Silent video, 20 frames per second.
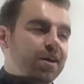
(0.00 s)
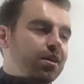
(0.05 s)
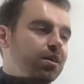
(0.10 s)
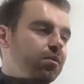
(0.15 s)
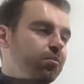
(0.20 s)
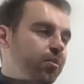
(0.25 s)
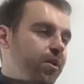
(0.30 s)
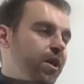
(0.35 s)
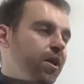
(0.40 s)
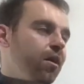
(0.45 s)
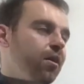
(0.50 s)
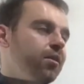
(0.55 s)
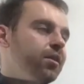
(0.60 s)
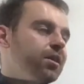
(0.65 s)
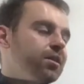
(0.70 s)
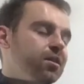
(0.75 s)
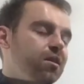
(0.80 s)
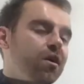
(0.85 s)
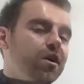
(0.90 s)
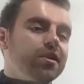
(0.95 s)
be on
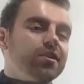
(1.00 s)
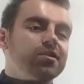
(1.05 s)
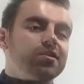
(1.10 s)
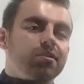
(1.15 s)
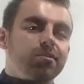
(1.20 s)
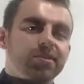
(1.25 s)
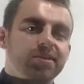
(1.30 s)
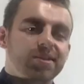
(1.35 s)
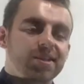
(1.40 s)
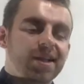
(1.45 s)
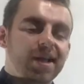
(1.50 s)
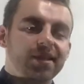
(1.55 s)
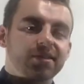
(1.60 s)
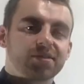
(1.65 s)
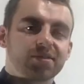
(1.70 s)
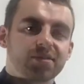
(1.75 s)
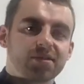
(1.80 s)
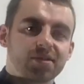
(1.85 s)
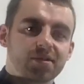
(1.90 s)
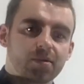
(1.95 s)
this line, so it's an
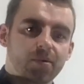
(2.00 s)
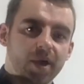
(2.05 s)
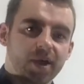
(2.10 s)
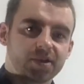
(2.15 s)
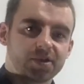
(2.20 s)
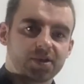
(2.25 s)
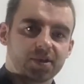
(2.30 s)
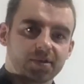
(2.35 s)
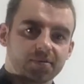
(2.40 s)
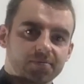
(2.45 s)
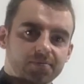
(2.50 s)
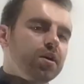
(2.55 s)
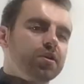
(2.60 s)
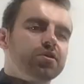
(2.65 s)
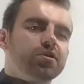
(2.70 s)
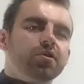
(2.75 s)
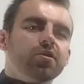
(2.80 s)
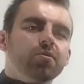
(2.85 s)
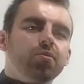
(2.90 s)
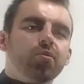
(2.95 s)
answer to the question.
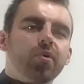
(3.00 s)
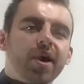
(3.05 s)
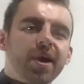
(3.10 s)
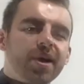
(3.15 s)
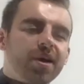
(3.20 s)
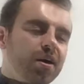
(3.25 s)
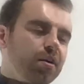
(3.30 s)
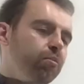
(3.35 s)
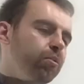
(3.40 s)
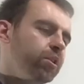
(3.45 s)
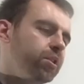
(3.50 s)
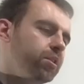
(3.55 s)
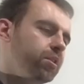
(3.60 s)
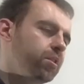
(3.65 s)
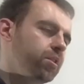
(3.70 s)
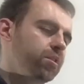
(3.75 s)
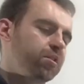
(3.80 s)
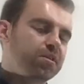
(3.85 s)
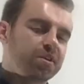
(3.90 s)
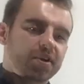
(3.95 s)
So
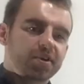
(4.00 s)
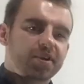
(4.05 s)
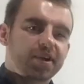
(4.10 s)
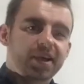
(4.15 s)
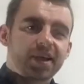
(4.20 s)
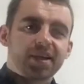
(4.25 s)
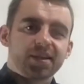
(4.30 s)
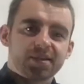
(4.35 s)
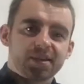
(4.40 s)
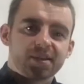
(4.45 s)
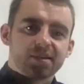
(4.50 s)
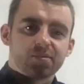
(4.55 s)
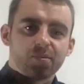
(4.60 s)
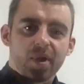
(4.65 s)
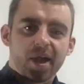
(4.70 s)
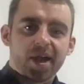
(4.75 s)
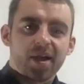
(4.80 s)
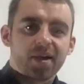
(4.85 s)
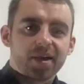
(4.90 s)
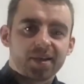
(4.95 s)
the easiest
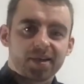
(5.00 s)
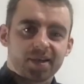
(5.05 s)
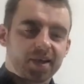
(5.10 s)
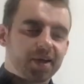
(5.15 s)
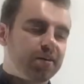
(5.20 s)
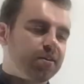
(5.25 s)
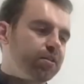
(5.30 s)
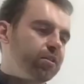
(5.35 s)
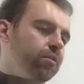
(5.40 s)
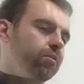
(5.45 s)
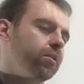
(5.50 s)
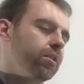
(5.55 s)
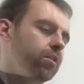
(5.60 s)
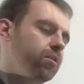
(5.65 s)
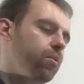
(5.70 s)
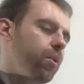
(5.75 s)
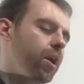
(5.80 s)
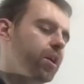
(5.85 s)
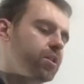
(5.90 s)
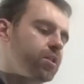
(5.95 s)
way I think of doing this
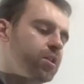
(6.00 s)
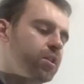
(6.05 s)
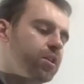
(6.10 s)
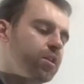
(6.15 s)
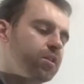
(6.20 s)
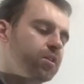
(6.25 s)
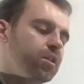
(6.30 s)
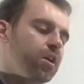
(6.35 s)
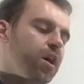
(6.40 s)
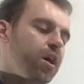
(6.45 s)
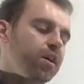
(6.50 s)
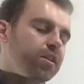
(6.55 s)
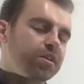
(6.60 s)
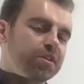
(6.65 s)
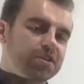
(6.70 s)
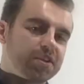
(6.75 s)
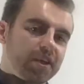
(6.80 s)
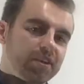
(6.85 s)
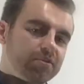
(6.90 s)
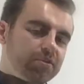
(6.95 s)
question is, the
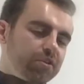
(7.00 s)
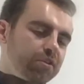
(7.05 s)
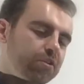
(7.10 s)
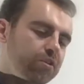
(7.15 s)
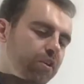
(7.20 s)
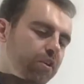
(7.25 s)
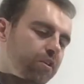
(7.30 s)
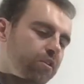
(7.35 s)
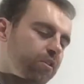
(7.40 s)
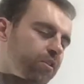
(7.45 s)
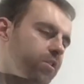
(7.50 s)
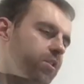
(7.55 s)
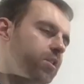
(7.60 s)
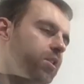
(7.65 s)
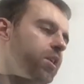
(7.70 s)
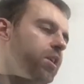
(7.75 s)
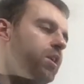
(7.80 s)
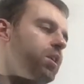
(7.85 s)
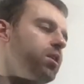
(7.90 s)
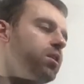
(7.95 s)
centre of the circle
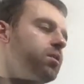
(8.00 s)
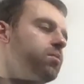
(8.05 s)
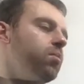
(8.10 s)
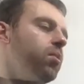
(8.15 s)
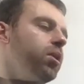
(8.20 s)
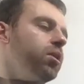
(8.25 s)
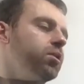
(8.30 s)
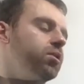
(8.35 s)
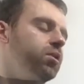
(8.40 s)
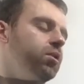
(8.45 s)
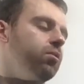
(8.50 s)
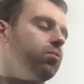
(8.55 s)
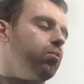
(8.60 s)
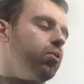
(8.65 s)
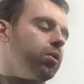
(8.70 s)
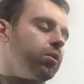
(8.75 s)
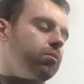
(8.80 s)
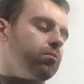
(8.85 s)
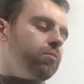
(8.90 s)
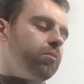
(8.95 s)
C is minus 2,
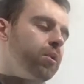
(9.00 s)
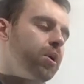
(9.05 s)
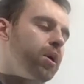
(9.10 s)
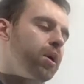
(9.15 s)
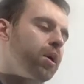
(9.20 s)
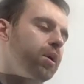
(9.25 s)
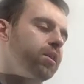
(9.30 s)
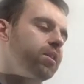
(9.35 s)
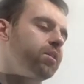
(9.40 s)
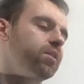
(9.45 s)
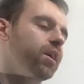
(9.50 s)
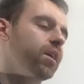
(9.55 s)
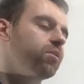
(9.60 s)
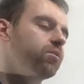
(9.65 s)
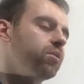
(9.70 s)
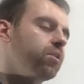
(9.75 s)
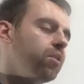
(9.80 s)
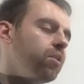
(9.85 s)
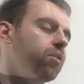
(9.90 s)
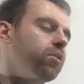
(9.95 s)
1. The
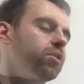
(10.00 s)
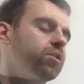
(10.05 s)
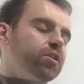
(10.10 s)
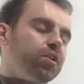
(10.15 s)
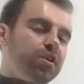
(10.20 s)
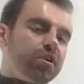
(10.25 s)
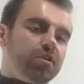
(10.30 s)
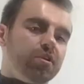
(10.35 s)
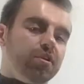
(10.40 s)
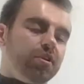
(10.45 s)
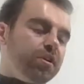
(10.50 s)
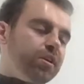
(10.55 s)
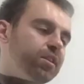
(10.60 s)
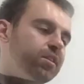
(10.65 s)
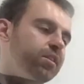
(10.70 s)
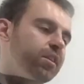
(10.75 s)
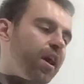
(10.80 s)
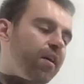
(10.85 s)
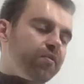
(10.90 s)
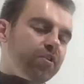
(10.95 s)
centre of the other circle is
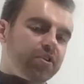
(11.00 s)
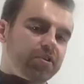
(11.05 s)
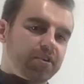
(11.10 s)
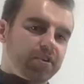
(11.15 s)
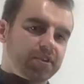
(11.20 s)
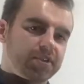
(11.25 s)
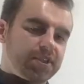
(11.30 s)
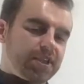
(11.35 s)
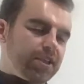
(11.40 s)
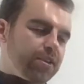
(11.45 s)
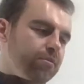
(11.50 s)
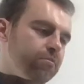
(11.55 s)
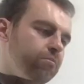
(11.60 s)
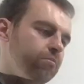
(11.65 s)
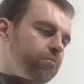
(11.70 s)
7, 13.